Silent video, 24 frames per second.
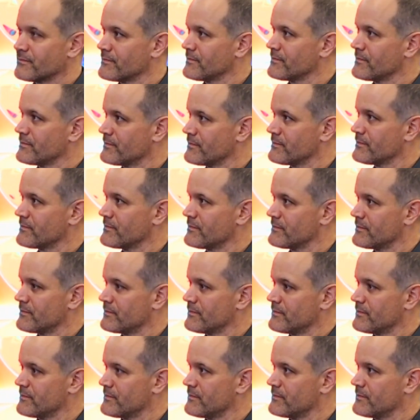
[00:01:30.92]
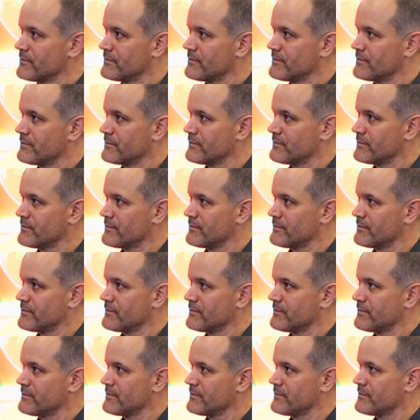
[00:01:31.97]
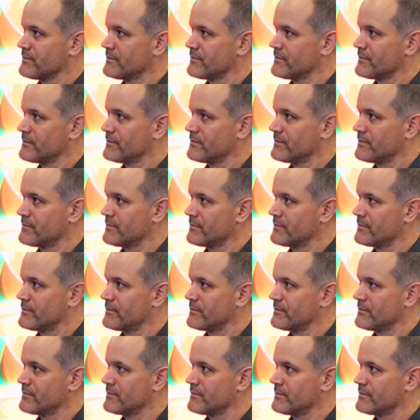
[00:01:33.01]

(not speaking)